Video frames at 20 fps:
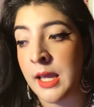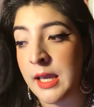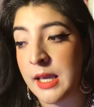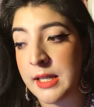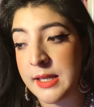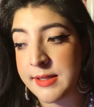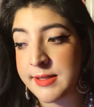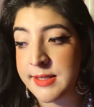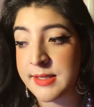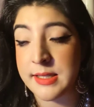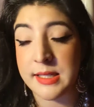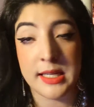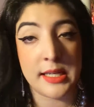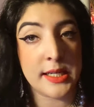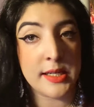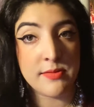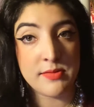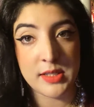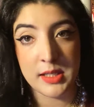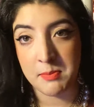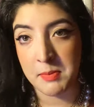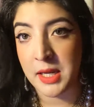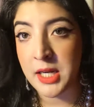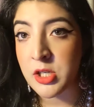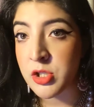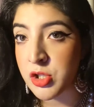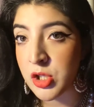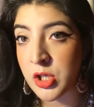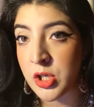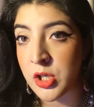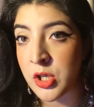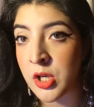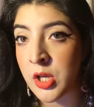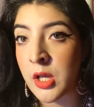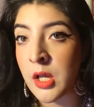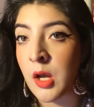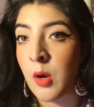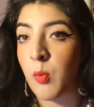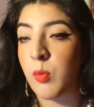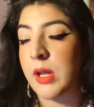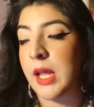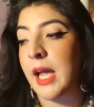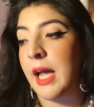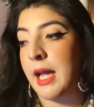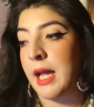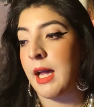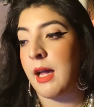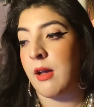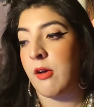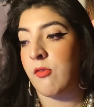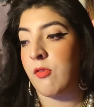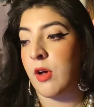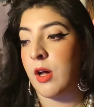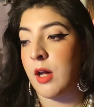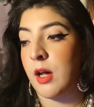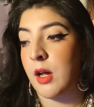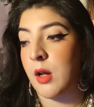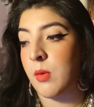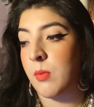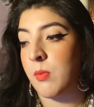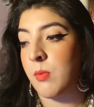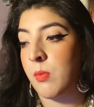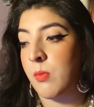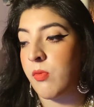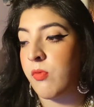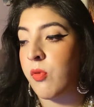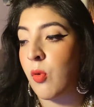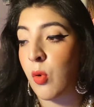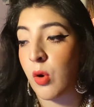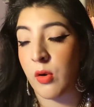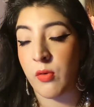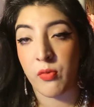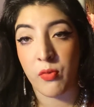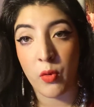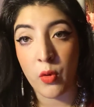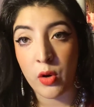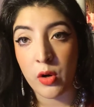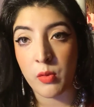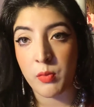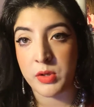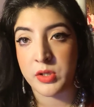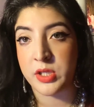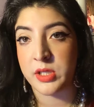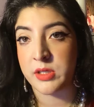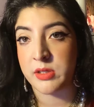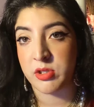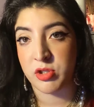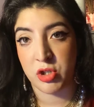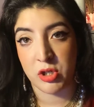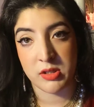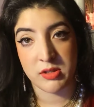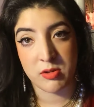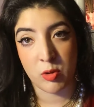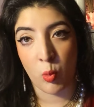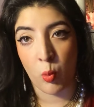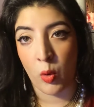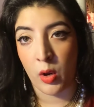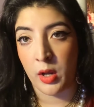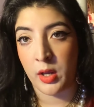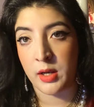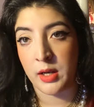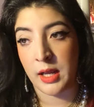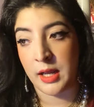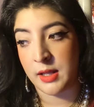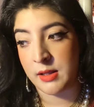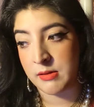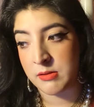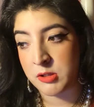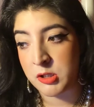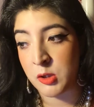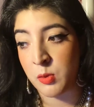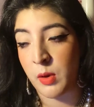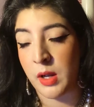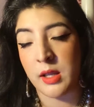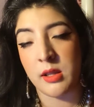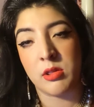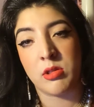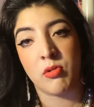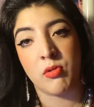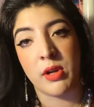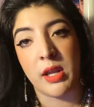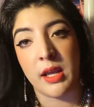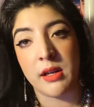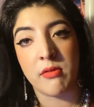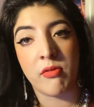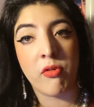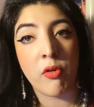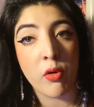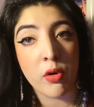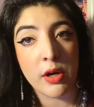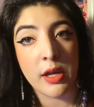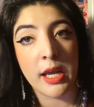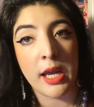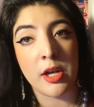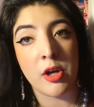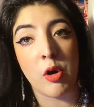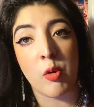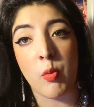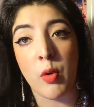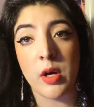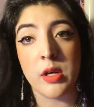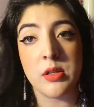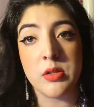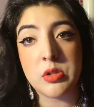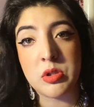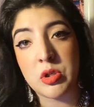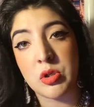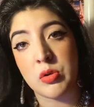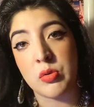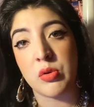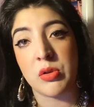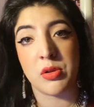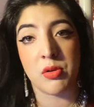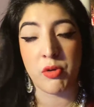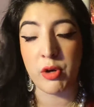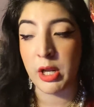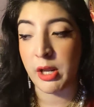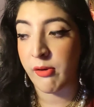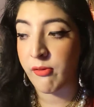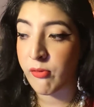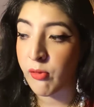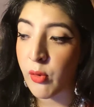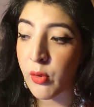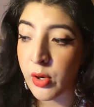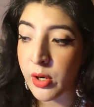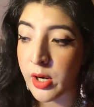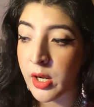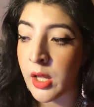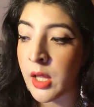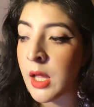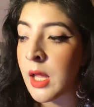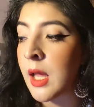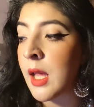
It is in the key of D major. We have um, 4 4, which is just 1 and 2 and 3 and 4 and, or 1, 2, 3, 4.